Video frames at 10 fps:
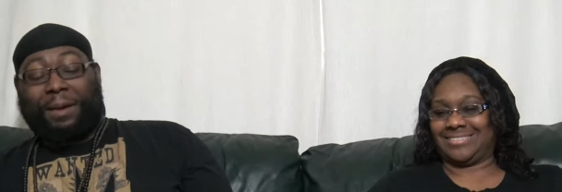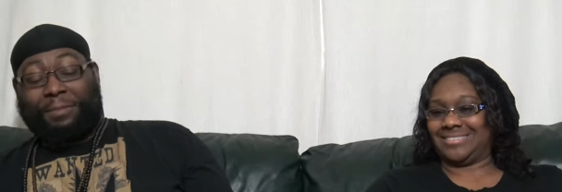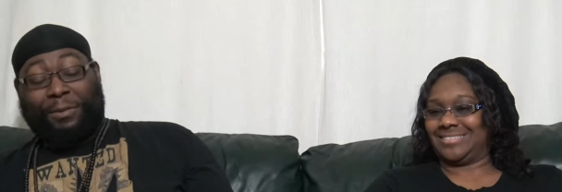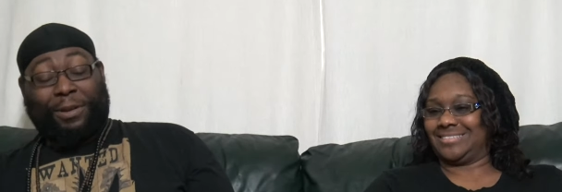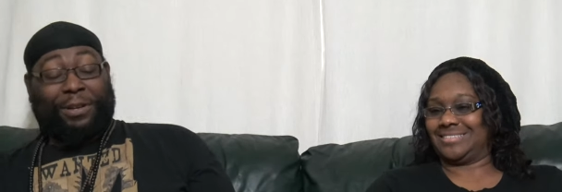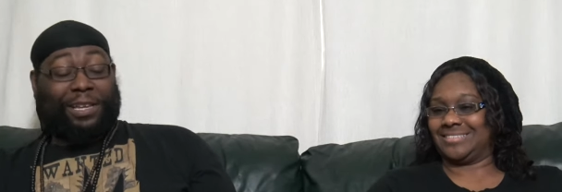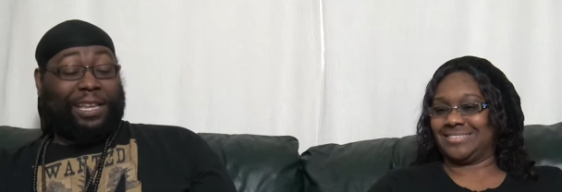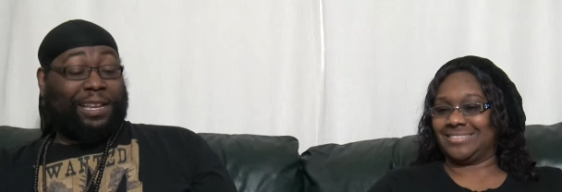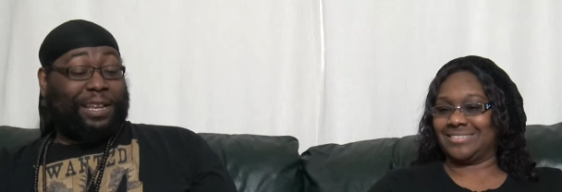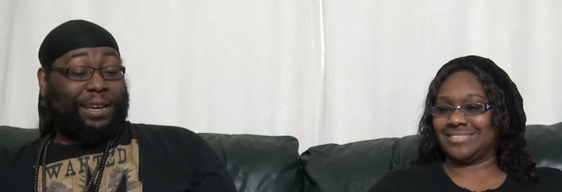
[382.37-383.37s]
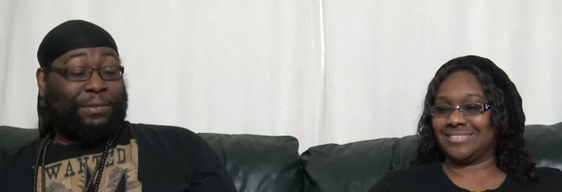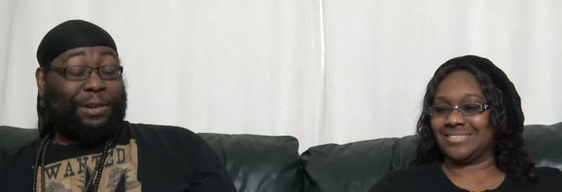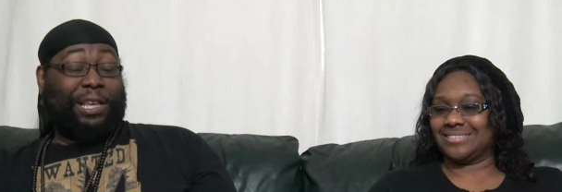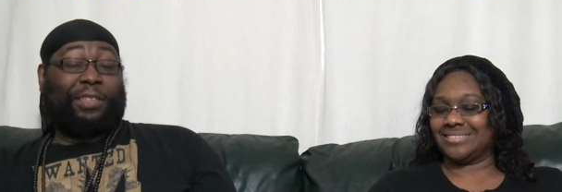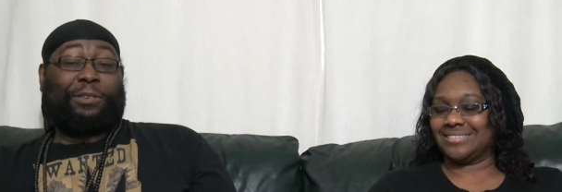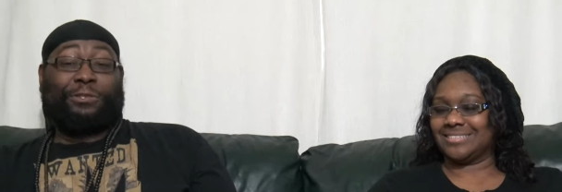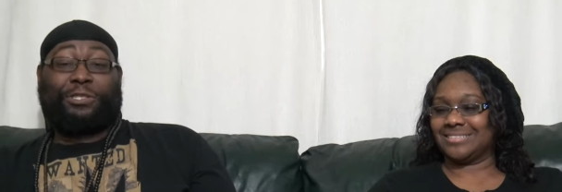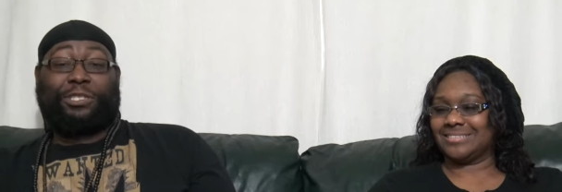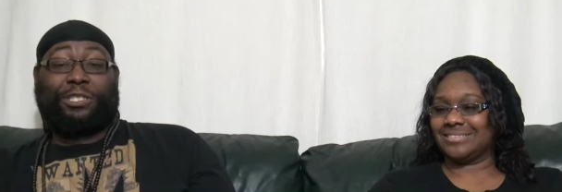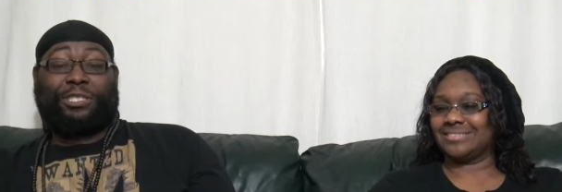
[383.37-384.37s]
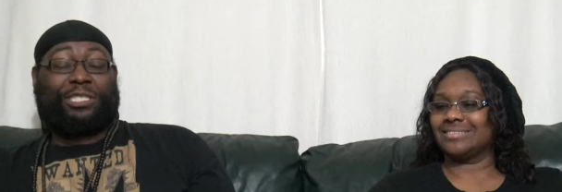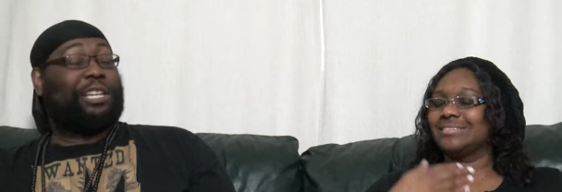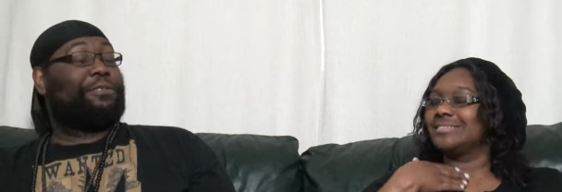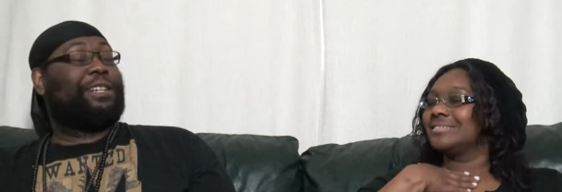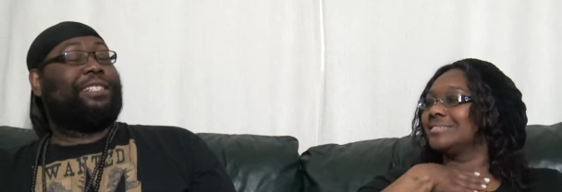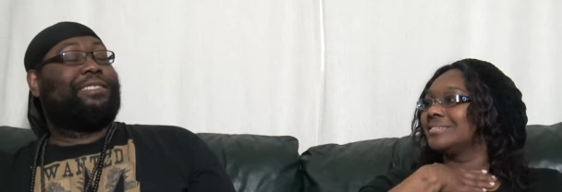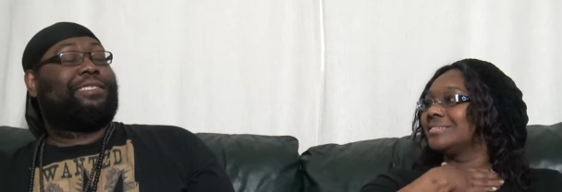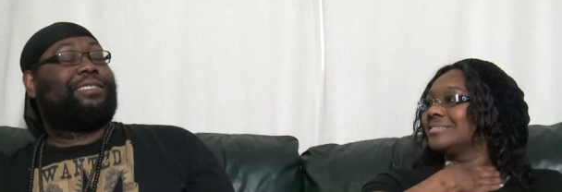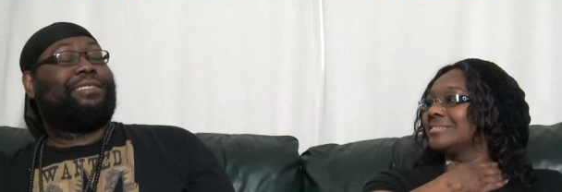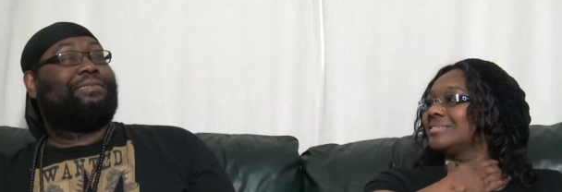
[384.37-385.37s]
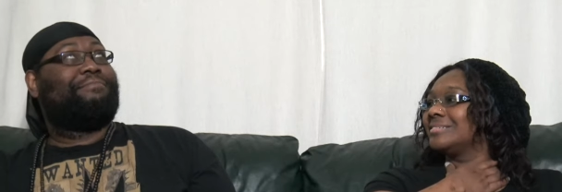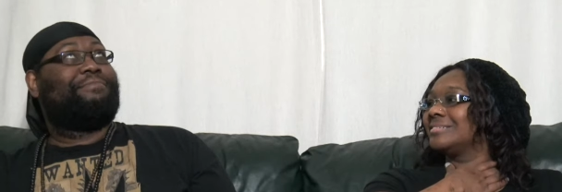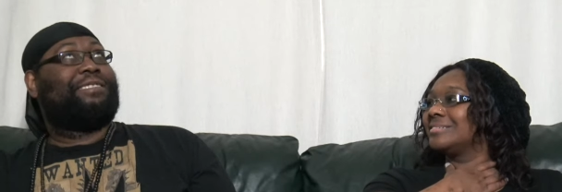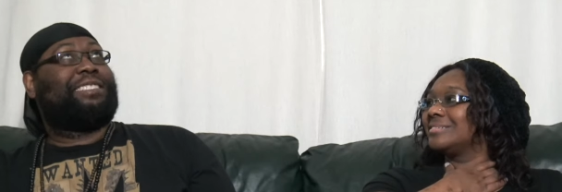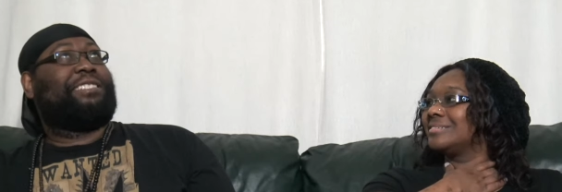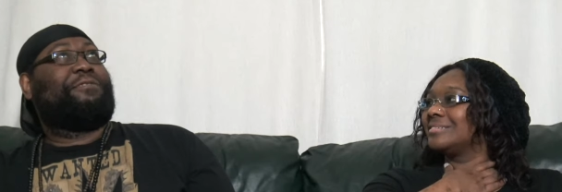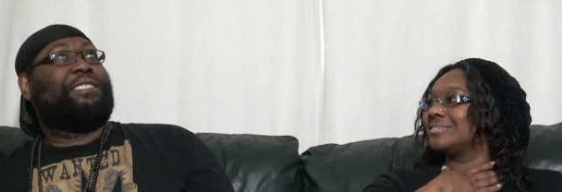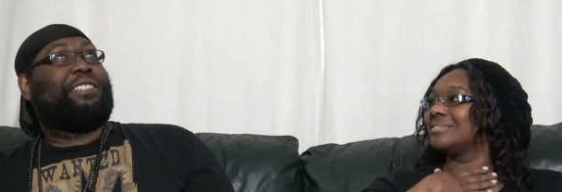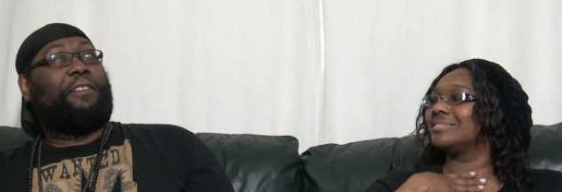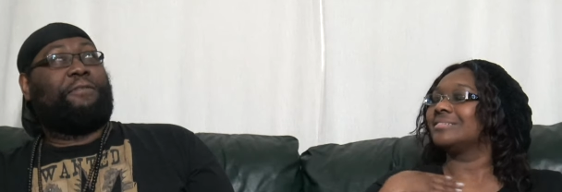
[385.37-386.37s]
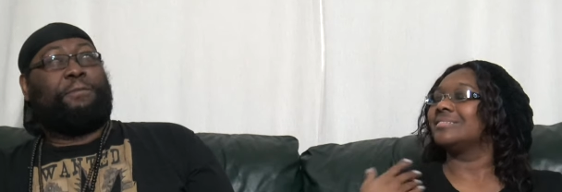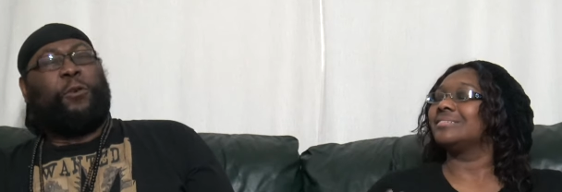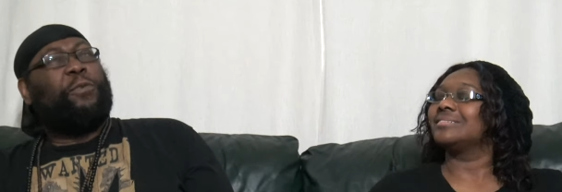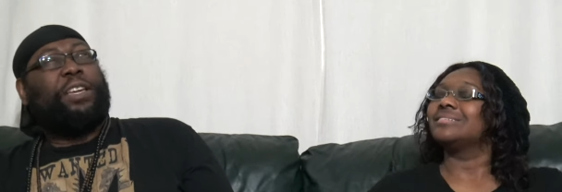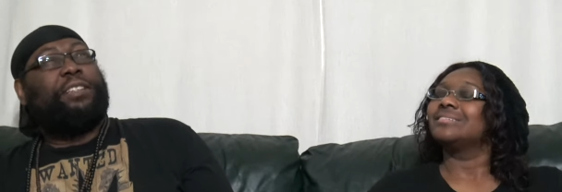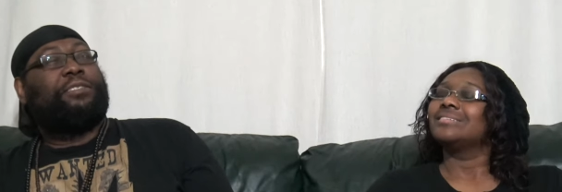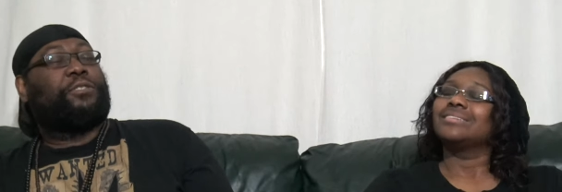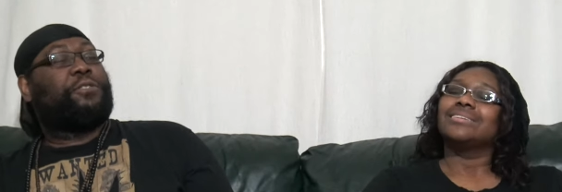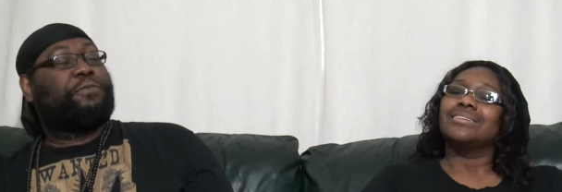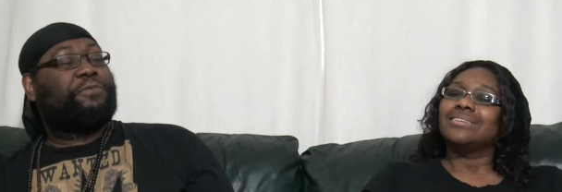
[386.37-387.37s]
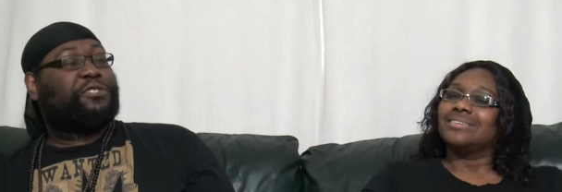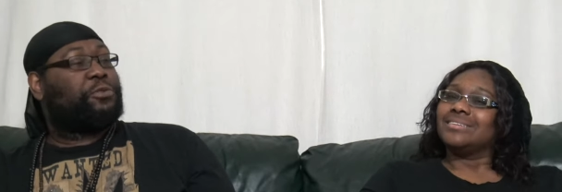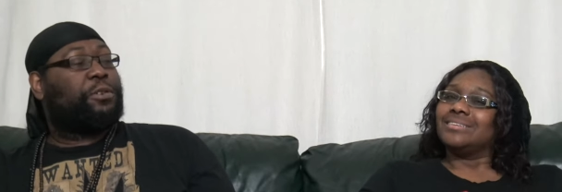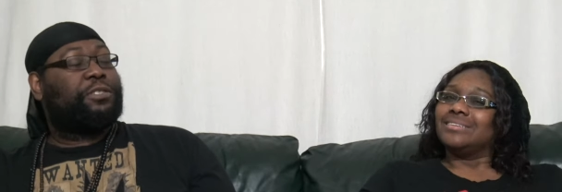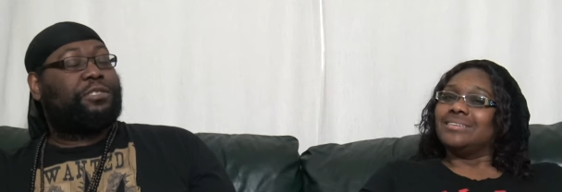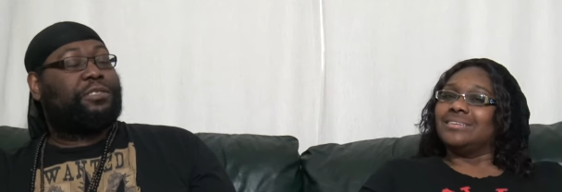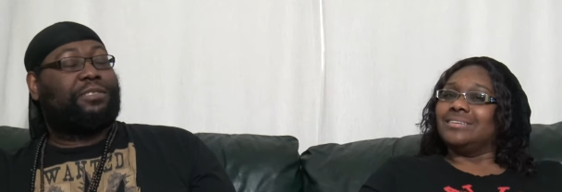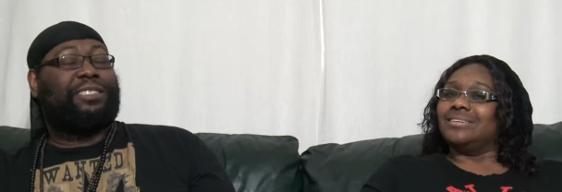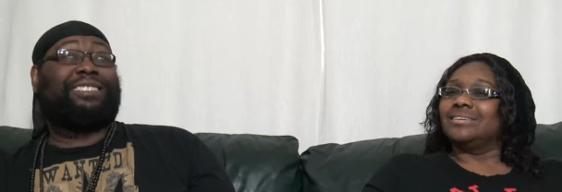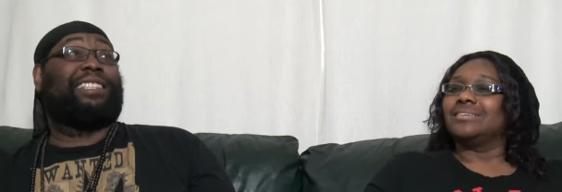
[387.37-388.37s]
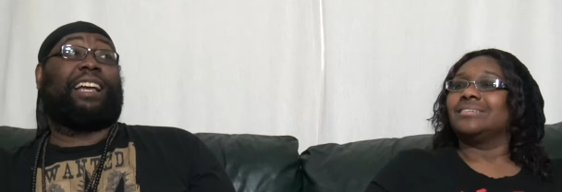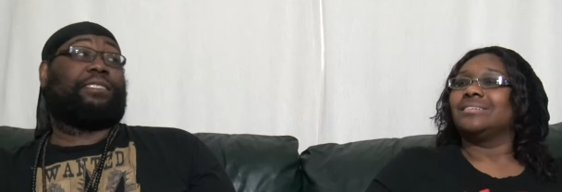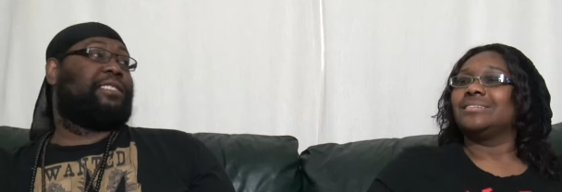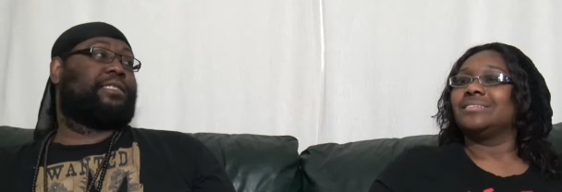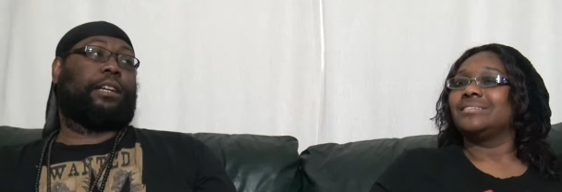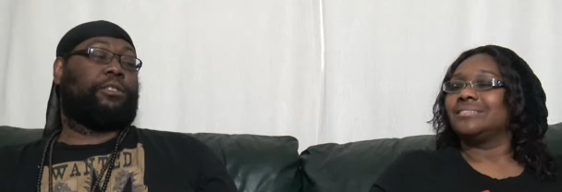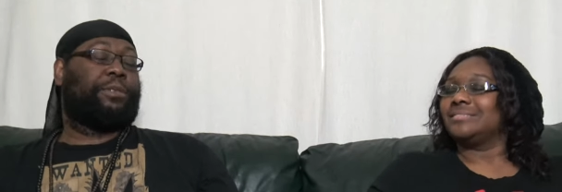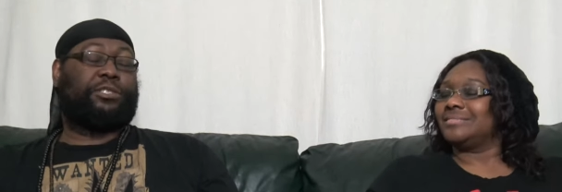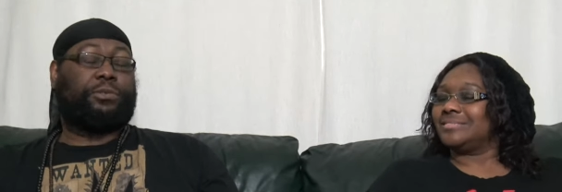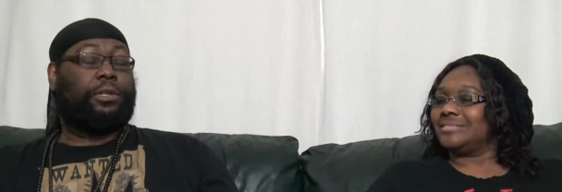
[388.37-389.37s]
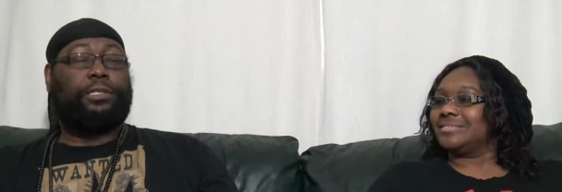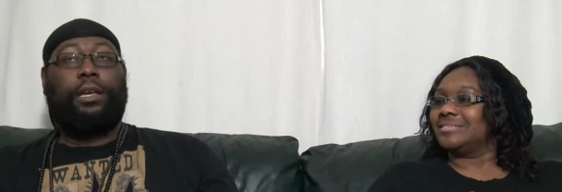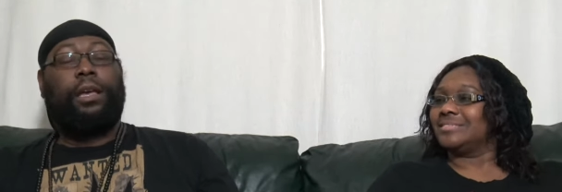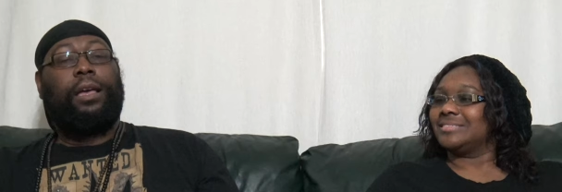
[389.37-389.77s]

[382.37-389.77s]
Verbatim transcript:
Speaker 1: But we're gonna get those series of movies or shorts. It's not gonna be shorts.